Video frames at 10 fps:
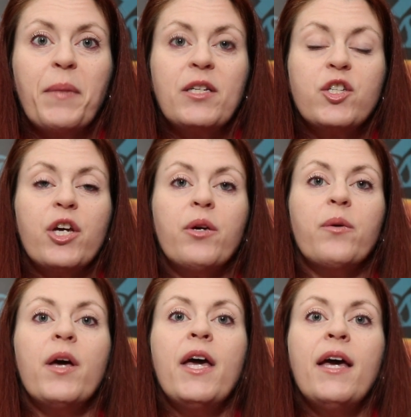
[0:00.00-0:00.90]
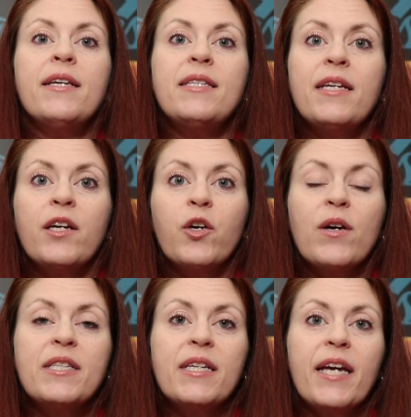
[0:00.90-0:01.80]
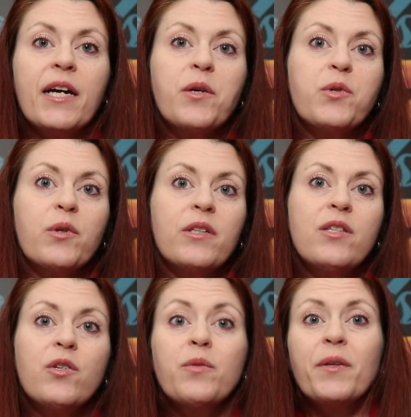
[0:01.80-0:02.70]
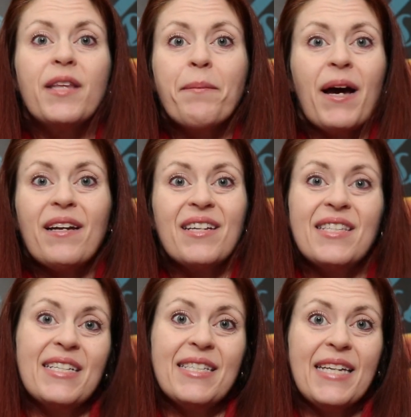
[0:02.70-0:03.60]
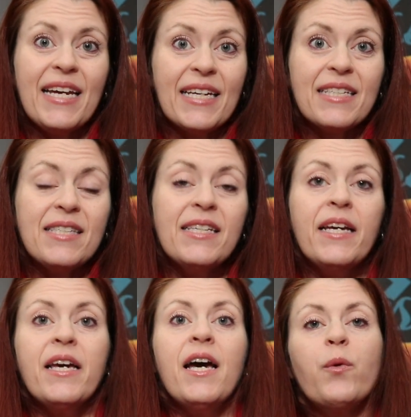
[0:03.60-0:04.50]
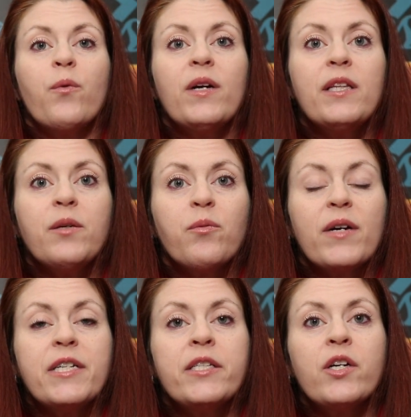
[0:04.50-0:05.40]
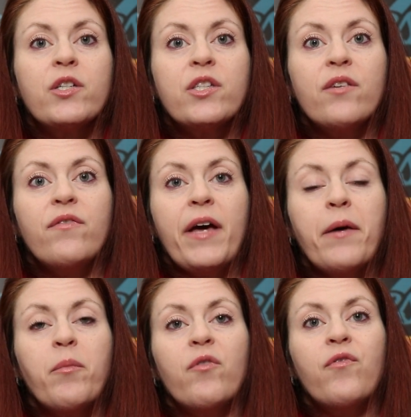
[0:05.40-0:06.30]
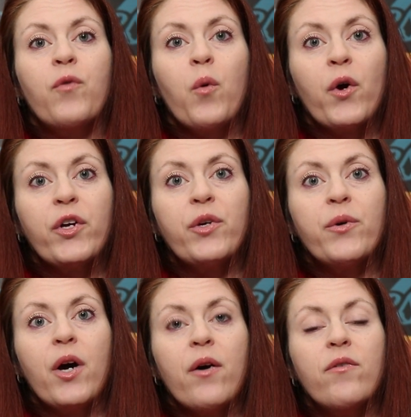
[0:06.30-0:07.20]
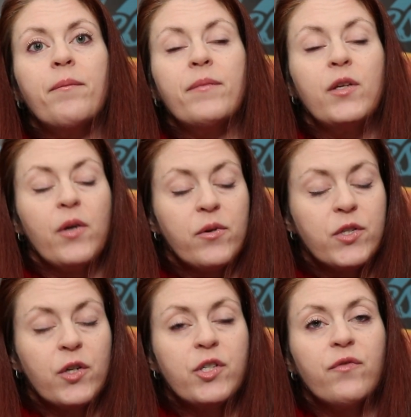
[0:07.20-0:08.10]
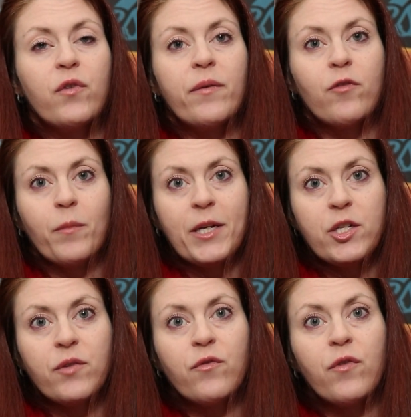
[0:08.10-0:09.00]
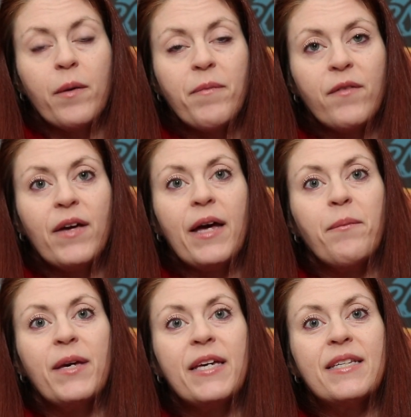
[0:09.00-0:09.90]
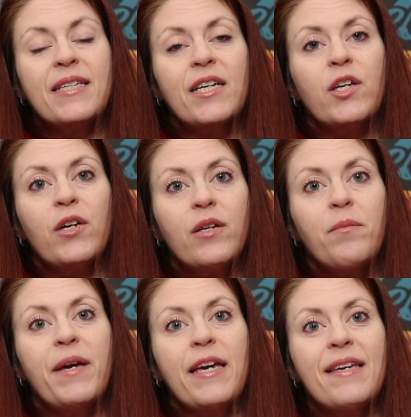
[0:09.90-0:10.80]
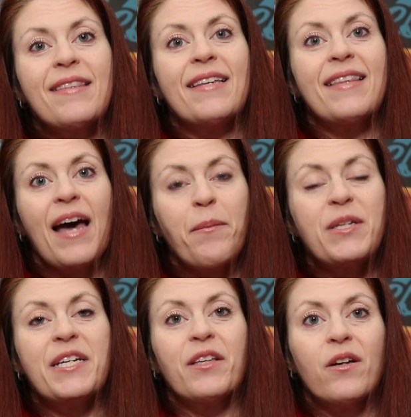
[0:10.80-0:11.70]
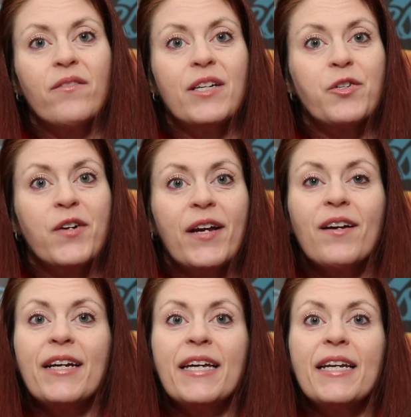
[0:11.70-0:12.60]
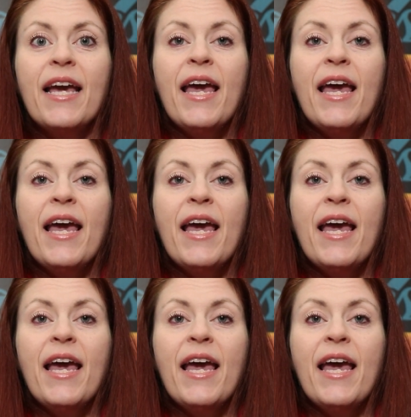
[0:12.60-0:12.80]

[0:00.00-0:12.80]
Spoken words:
been to seeing crested geckos or lizards, but they might not see snakes. Really research the vet before you go, searching for information from the vet, because it could be that particular veterinarian